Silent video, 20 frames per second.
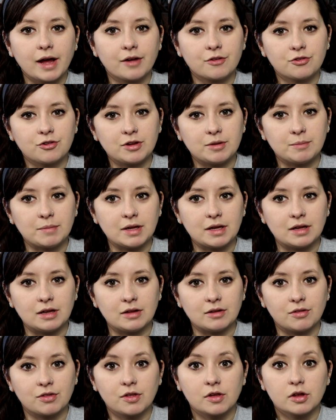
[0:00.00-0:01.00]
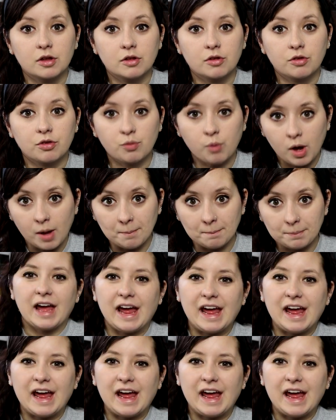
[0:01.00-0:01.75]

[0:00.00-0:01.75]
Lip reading: actually means swamp.